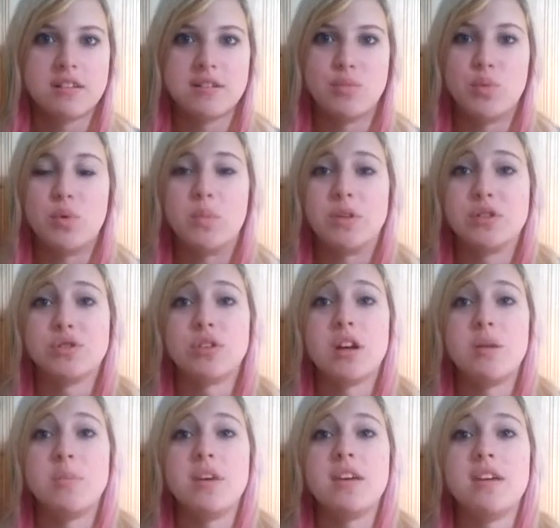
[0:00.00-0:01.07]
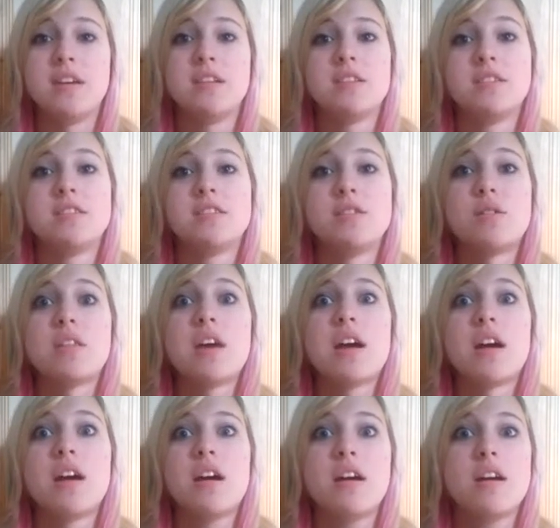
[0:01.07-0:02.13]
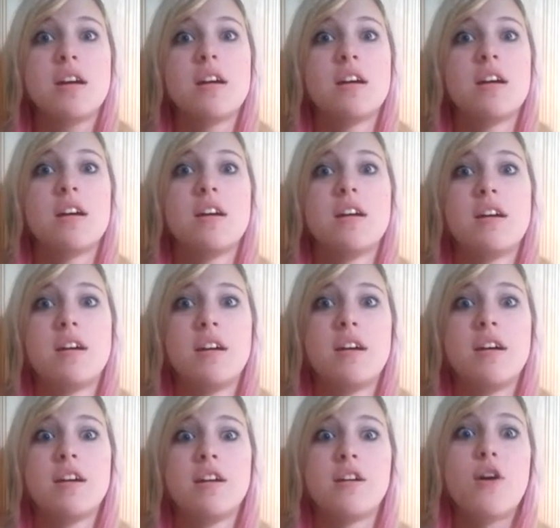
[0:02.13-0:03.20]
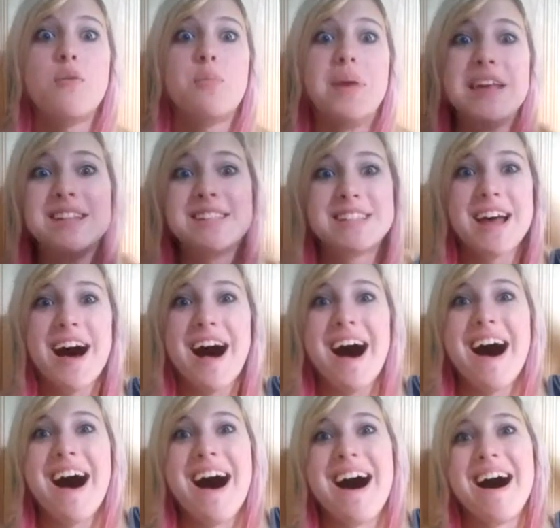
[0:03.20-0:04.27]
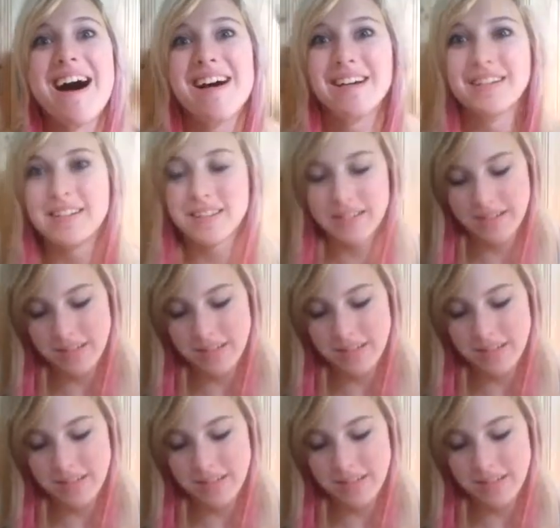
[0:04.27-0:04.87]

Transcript: because it wouldn't betray me. So there. Go pizza!